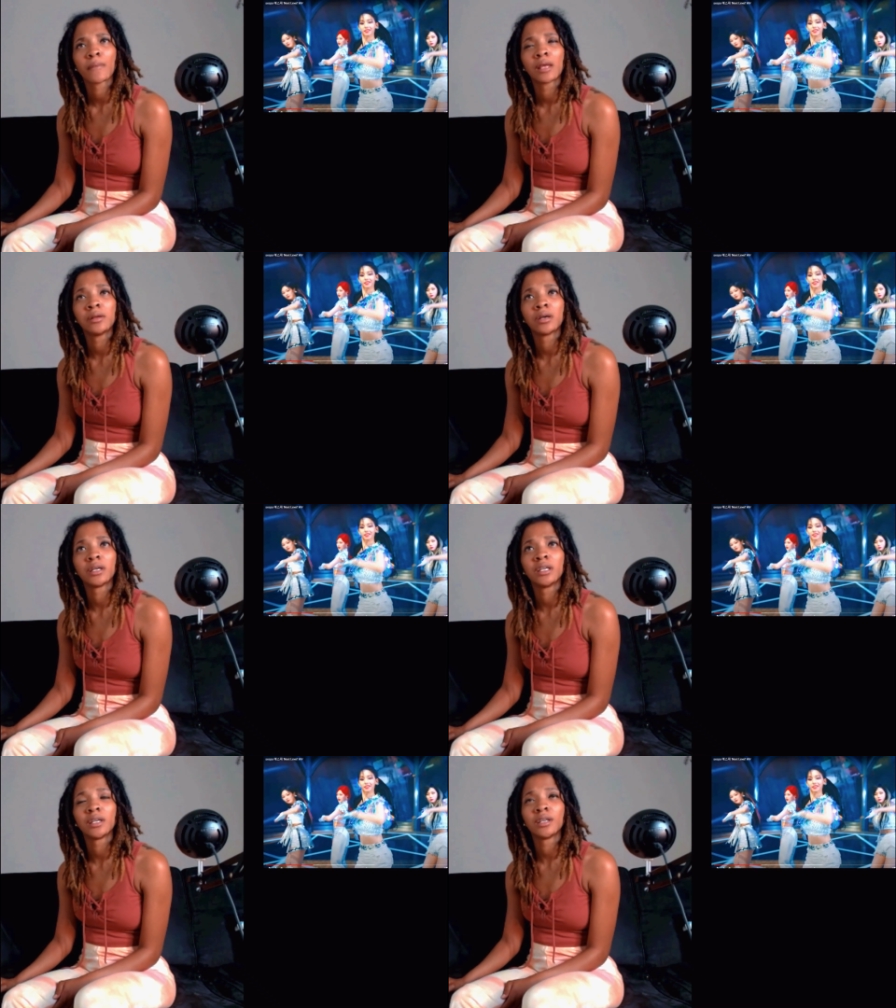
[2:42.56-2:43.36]
you know,
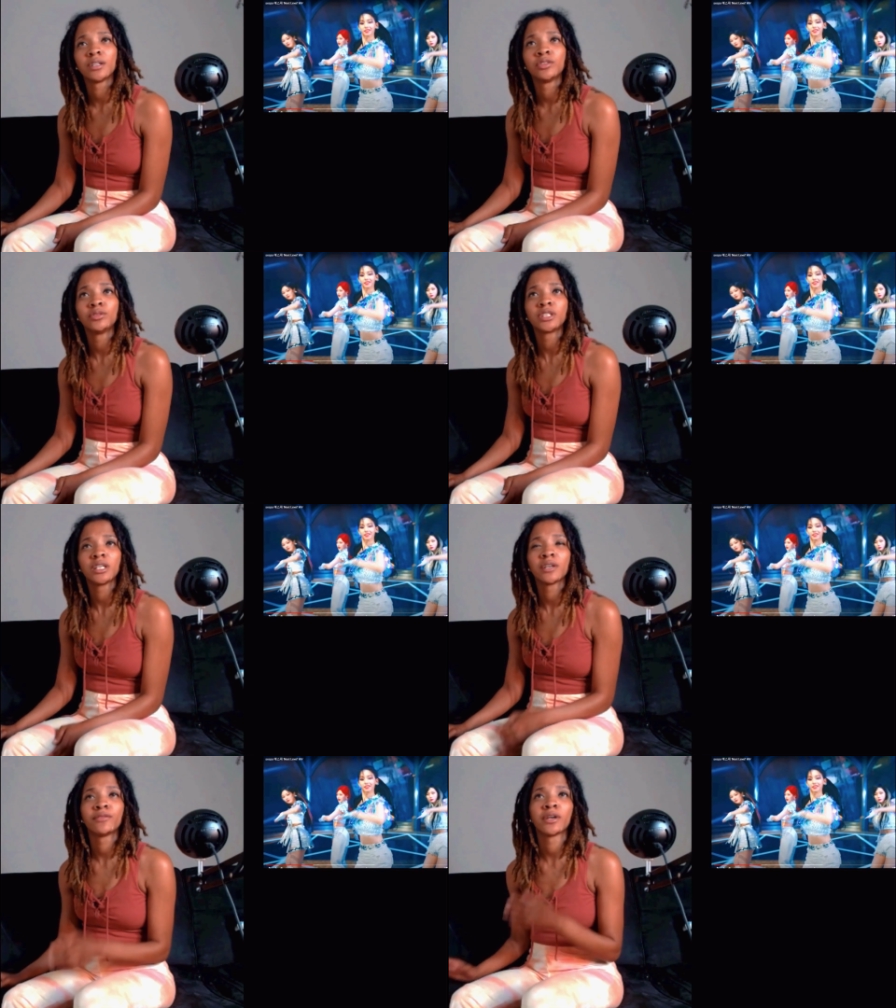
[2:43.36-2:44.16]
it
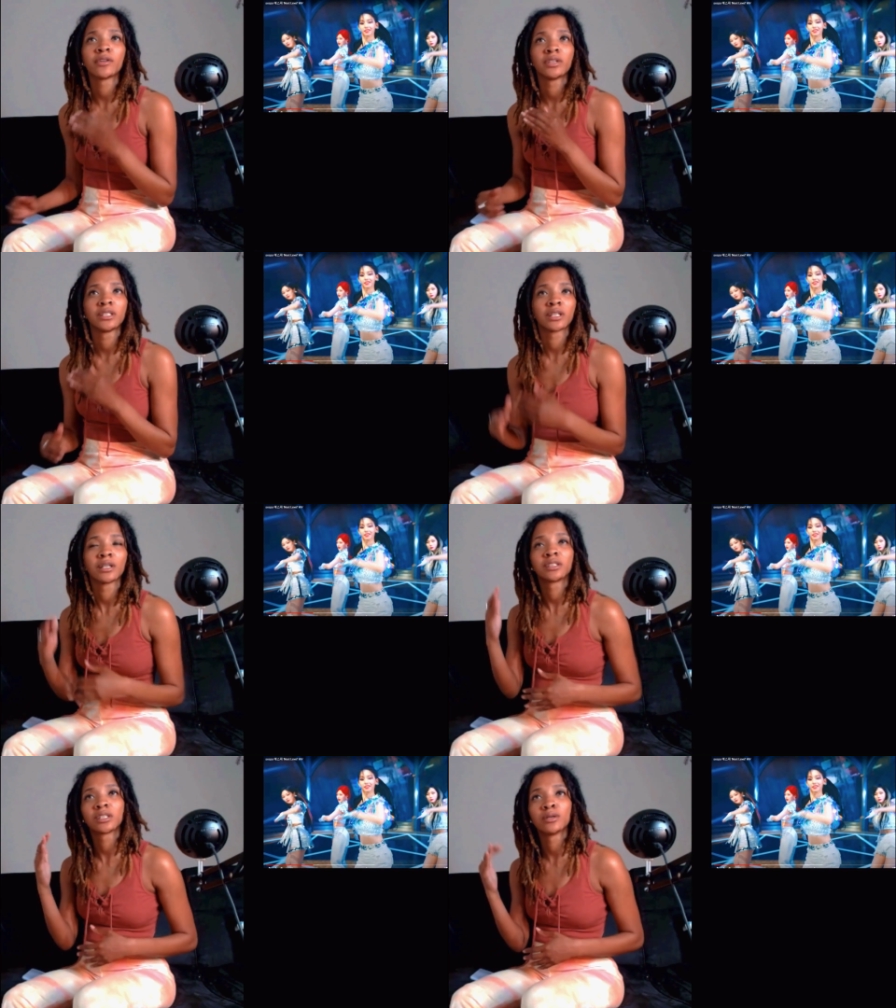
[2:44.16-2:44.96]
usually it varies.
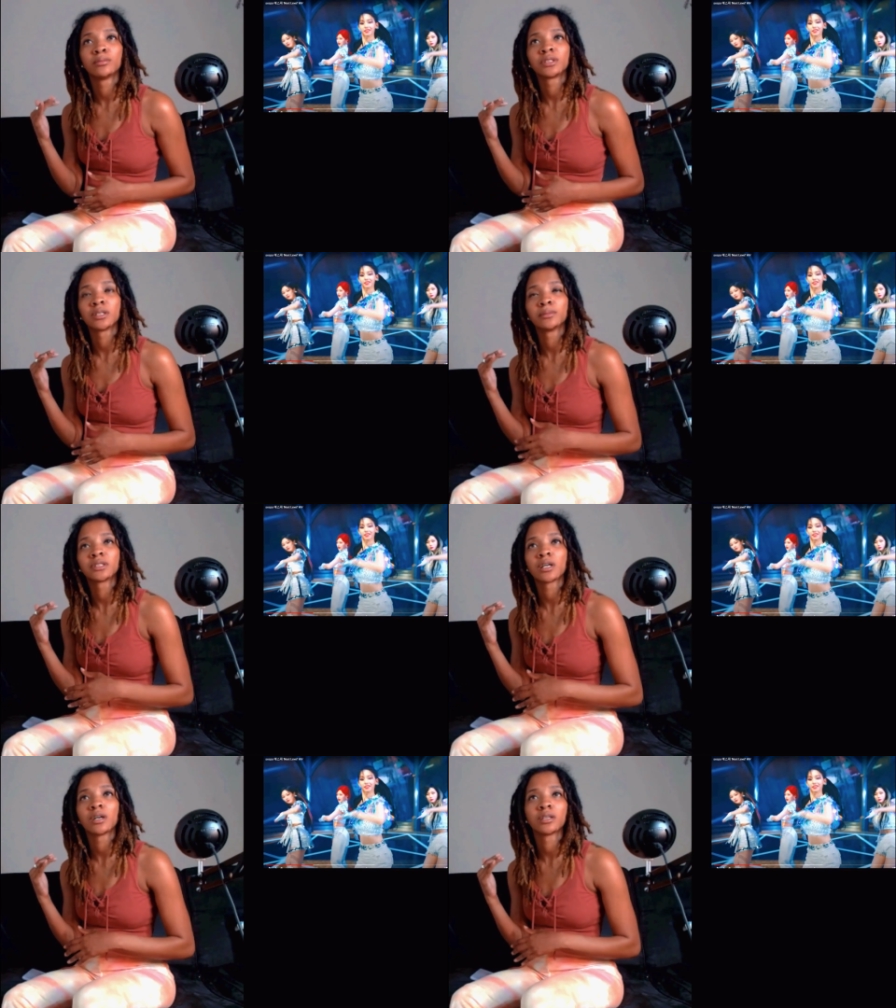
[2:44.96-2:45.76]
Like, some
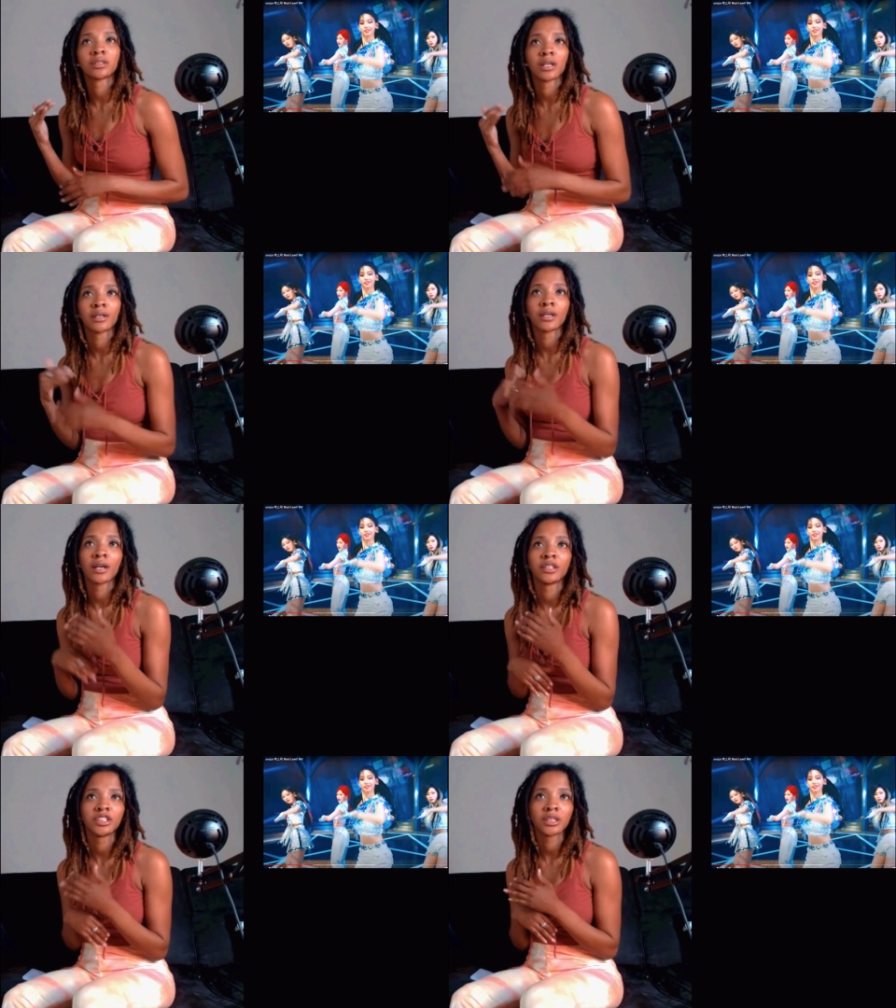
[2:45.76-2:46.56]
stars are like
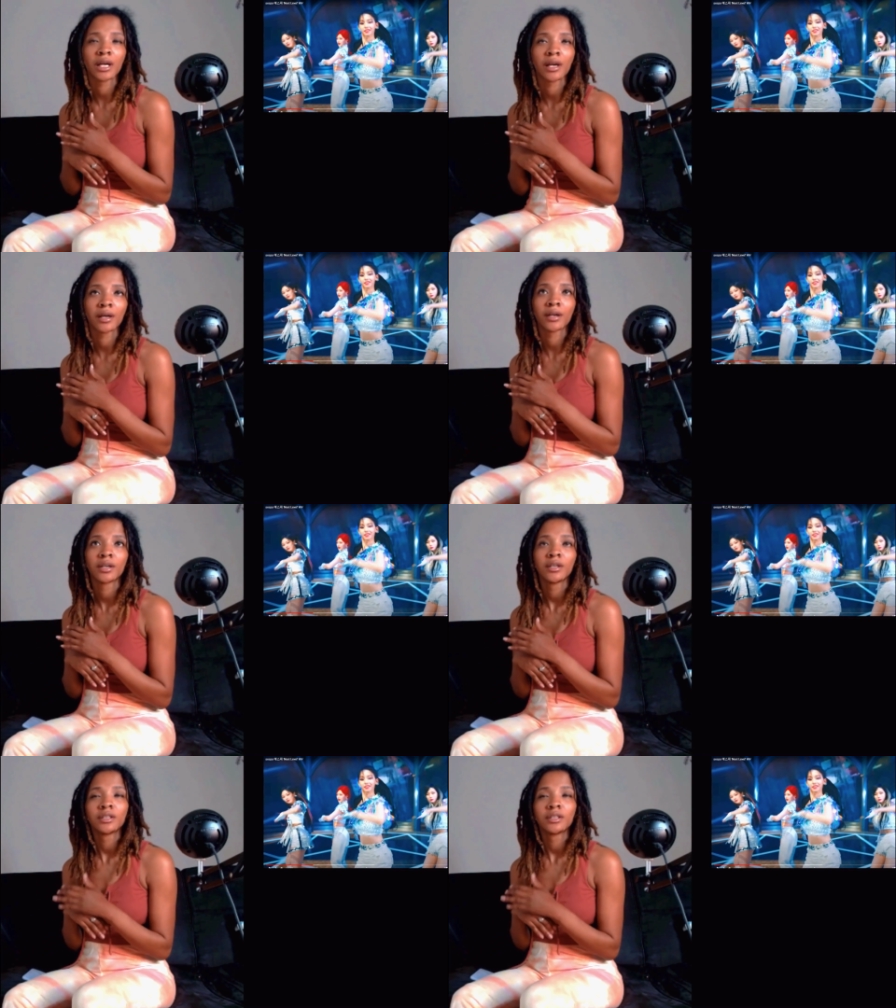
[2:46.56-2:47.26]
kind of shy.